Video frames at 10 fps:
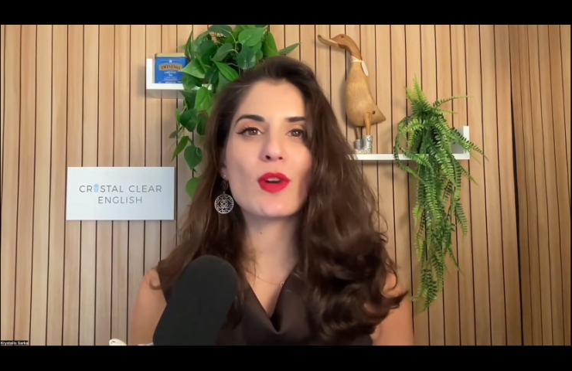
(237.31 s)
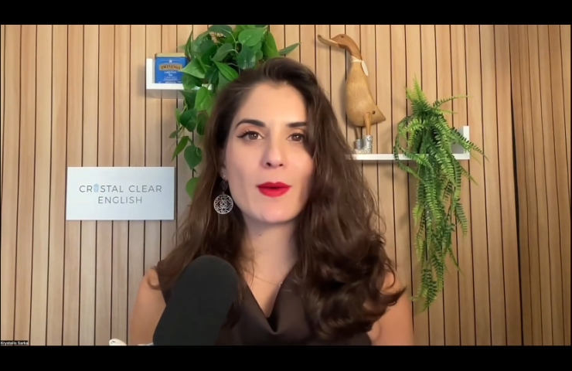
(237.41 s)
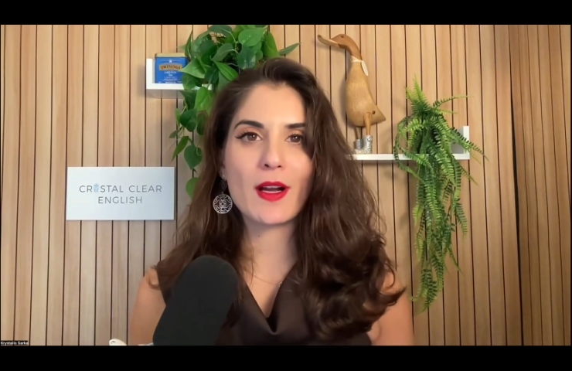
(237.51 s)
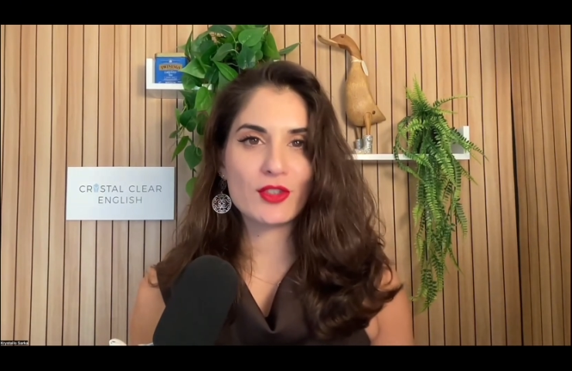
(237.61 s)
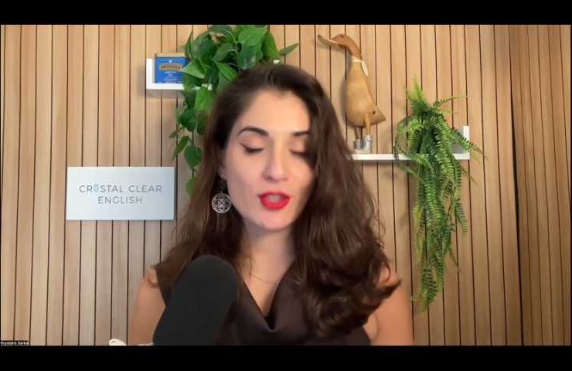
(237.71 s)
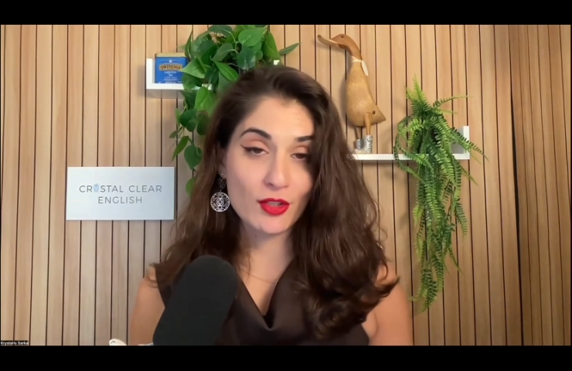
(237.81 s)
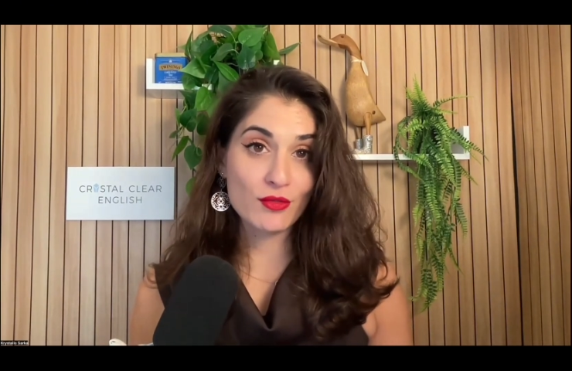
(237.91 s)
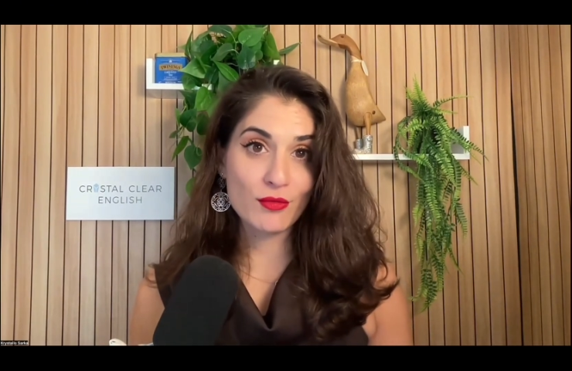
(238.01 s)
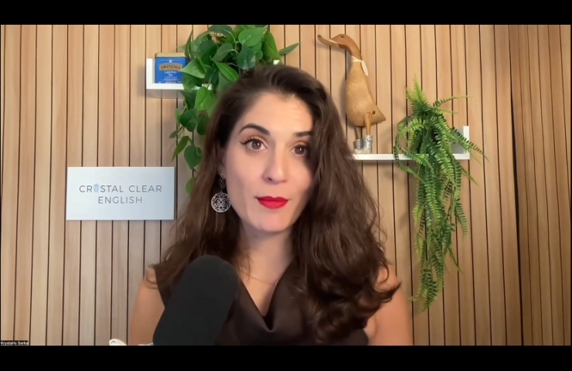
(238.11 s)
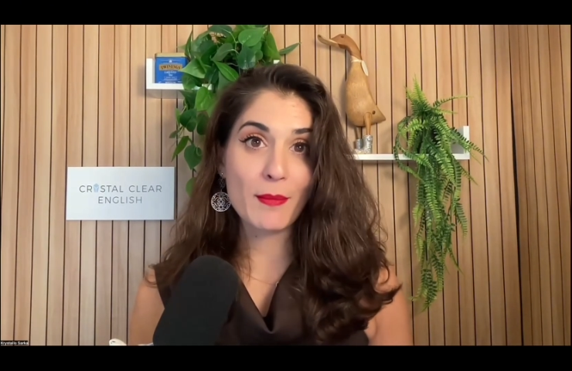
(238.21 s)
about just
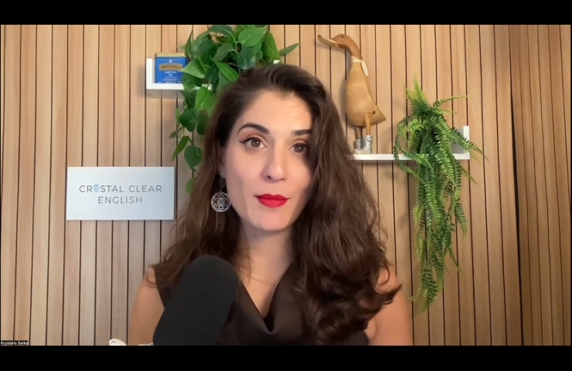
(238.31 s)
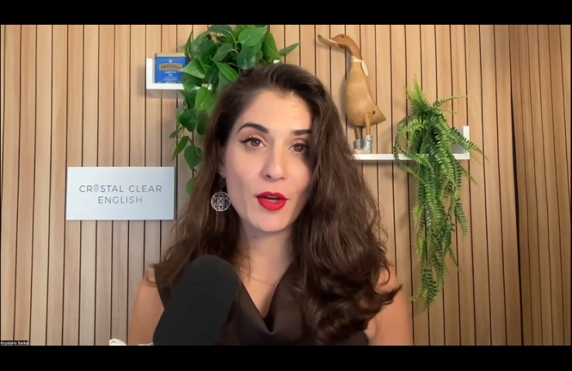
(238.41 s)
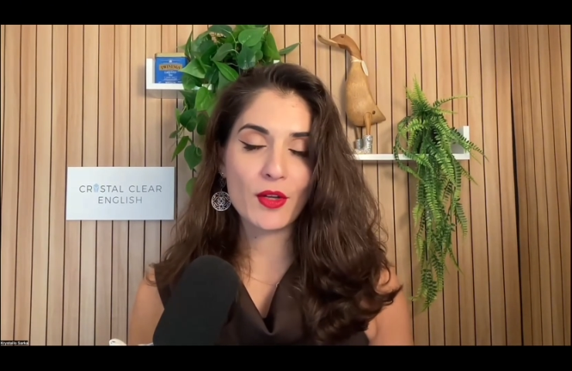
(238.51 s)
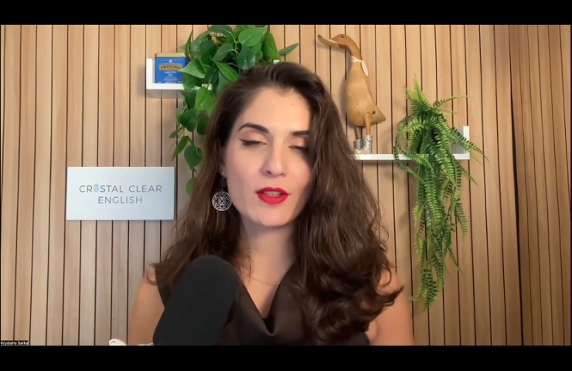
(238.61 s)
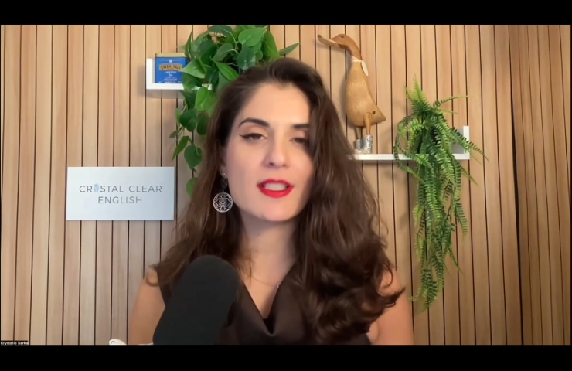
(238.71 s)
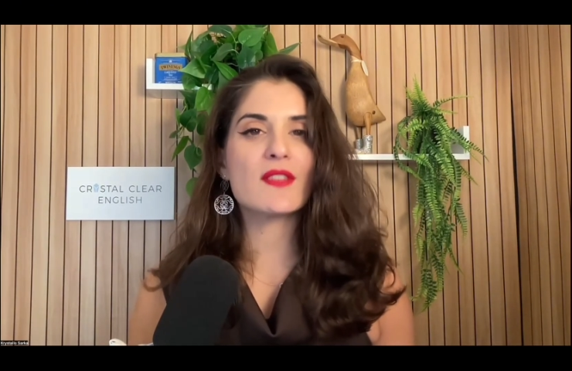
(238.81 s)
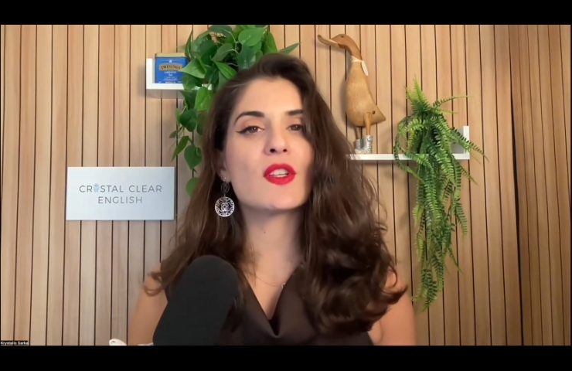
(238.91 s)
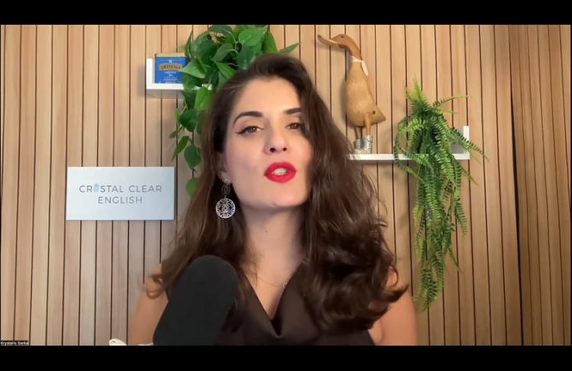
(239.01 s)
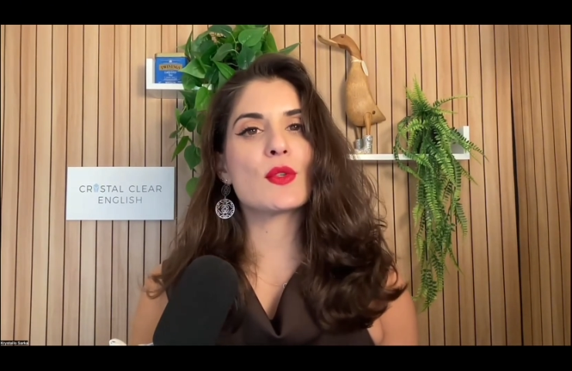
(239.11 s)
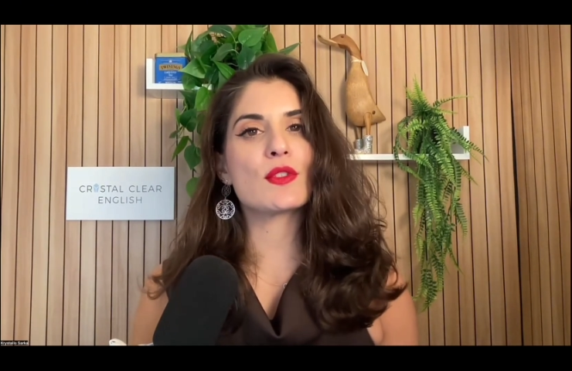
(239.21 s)
remember. This
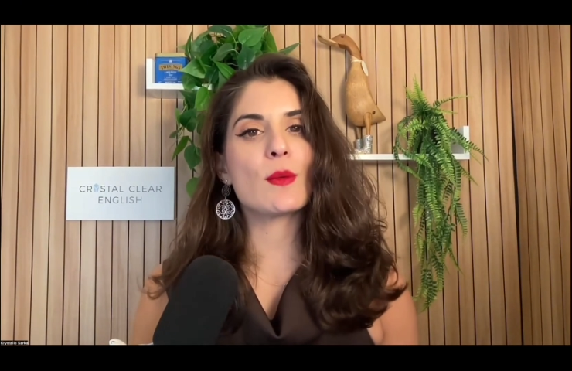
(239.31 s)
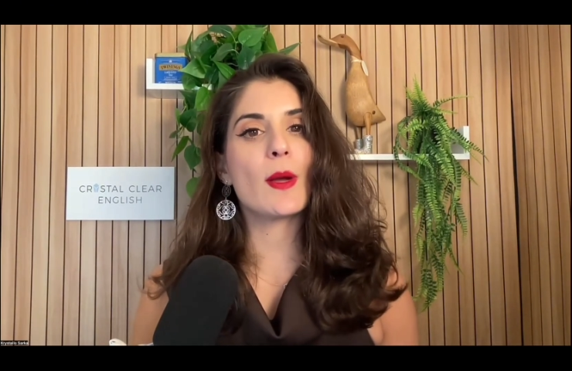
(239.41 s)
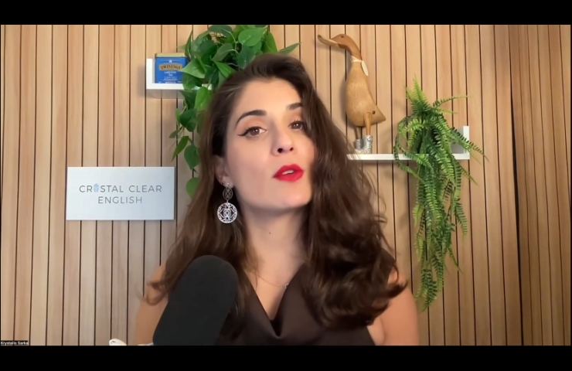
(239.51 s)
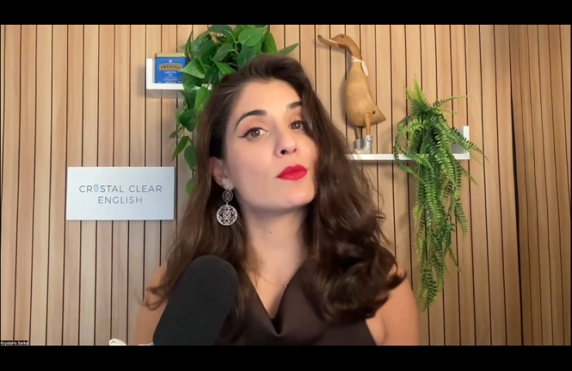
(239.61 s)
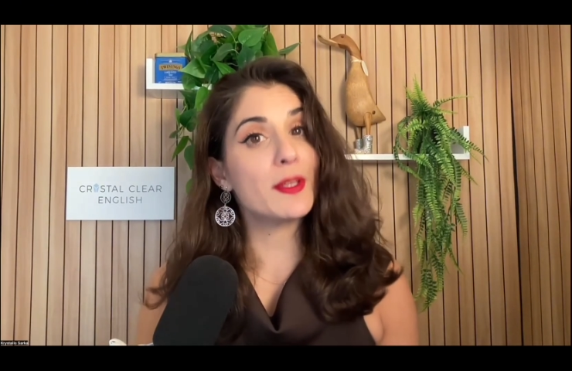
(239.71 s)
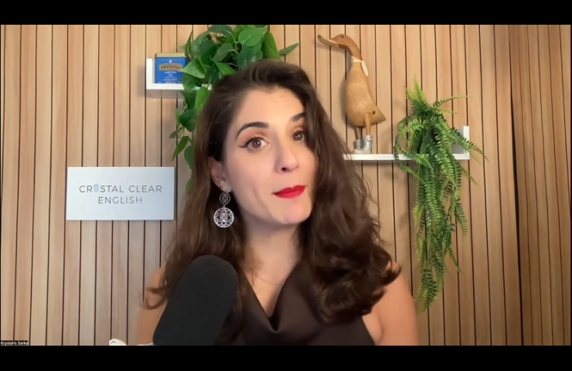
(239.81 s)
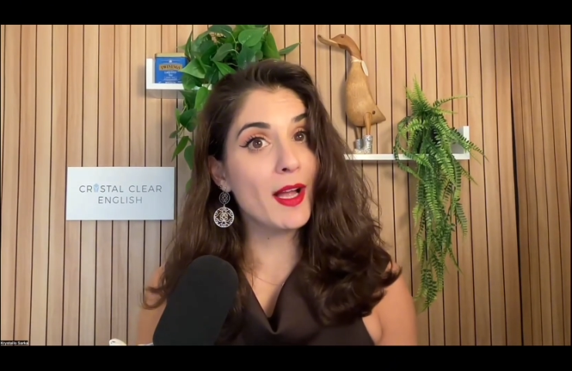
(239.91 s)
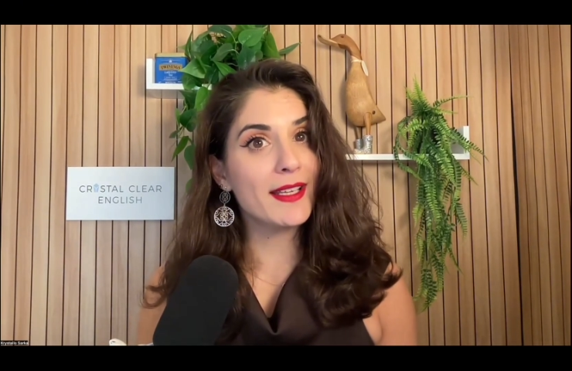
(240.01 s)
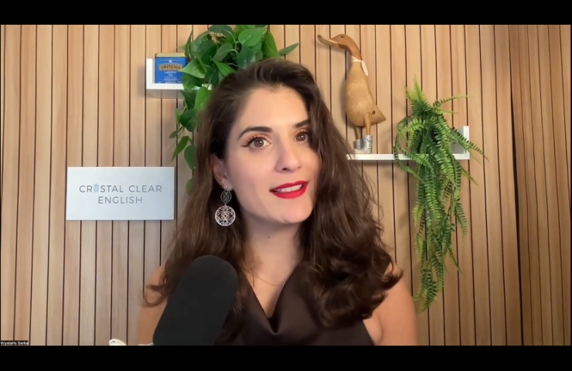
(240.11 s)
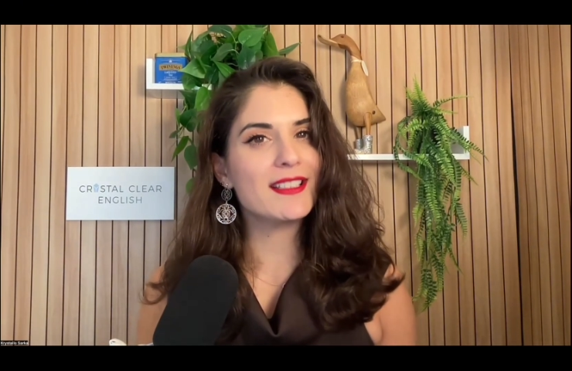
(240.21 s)
video is also about
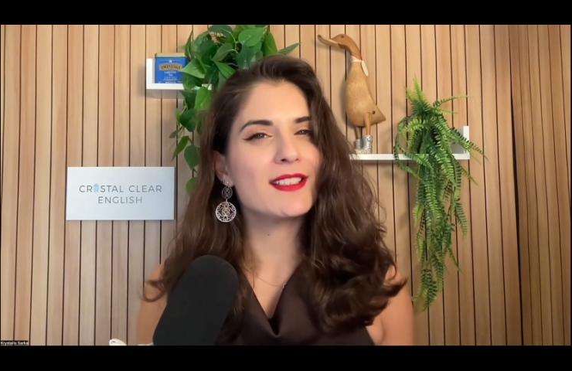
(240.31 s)
remind.